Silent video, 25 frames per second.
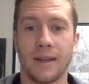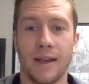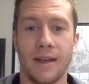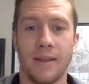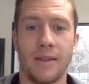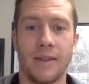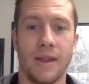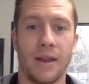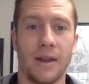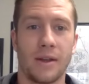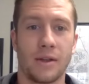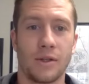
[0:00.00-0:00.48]

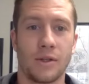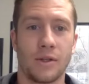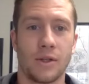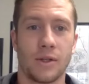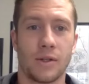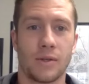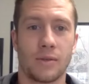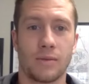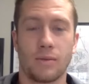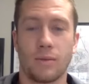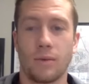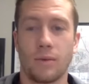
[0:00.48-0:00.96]
And then it
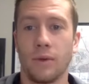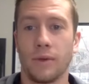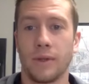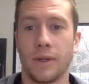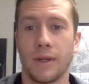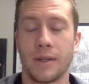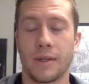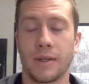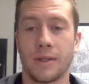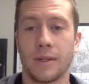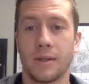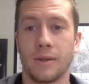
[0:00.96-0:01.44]
just rolled
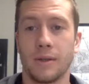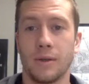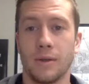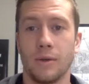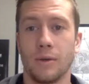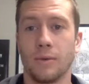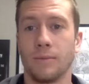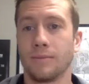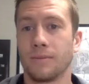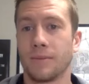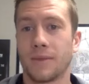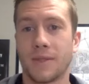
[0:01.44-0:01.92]

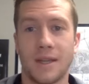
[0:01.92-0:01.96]
into